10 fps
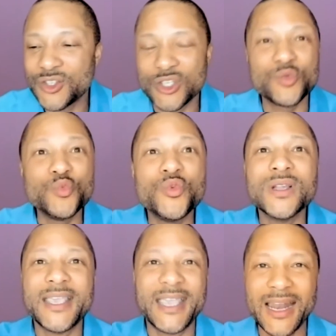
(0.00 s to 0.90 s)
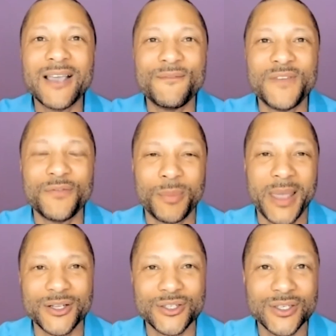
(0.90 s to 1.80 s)
is just really hitting a fever
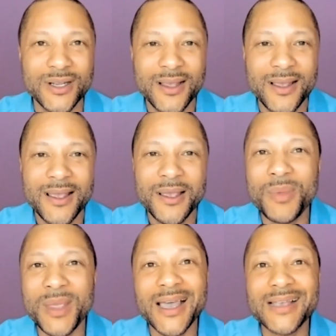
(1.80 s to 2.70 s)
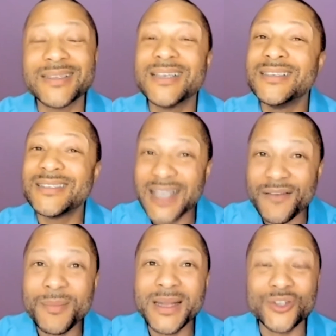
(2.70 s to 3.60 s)
pitch, because
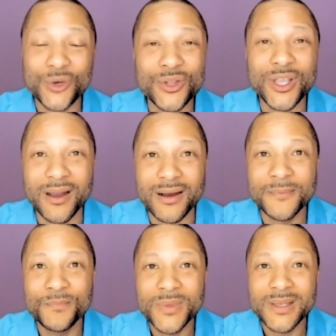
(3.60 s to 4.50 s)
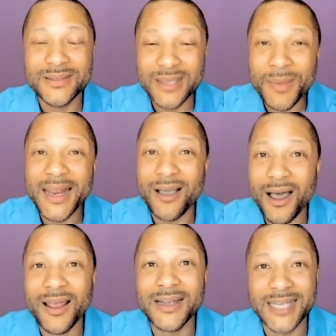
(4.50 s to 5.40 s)
7 months earlier, somebody
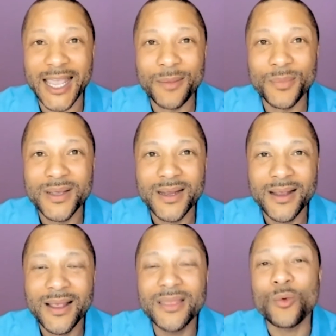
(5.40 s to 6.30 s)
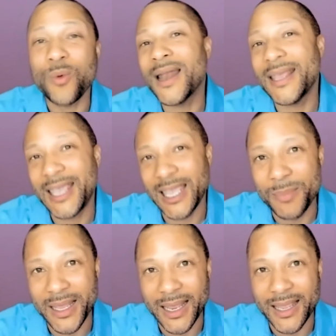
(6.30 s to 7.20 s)
caught on tape the Rodney King
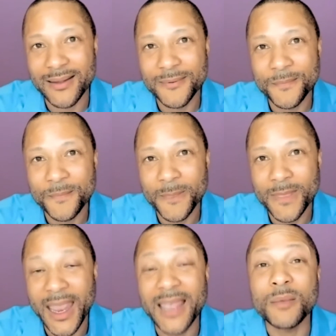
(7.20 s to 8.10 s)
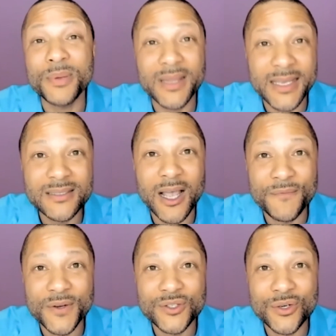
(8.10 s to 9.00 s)
beating. And the police
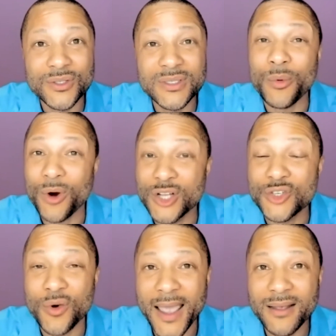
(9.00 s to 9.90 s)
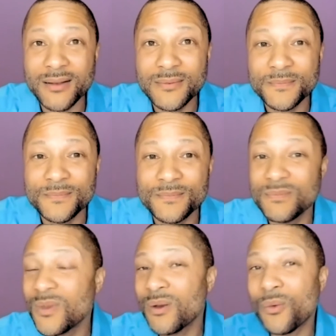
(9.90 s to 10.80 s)
officers that were on trial
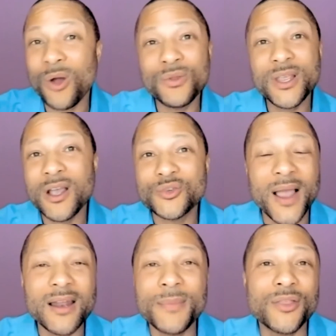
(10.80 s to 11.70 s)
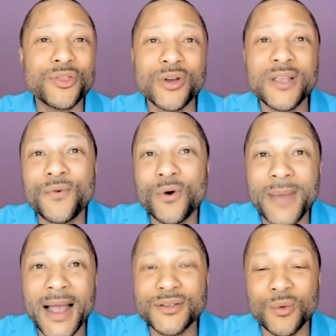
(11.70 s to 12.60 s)
were only on trial about 34
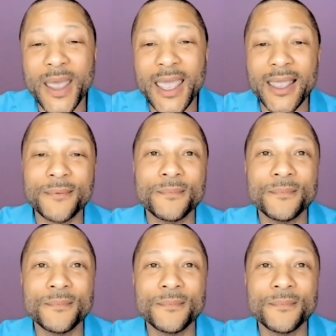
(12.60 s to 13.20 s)
miles away.